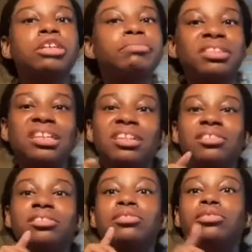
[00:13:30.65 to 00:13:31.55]

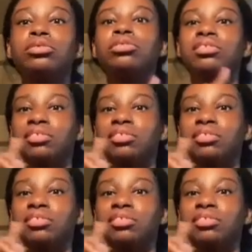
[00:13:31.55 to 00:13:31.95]
besides New York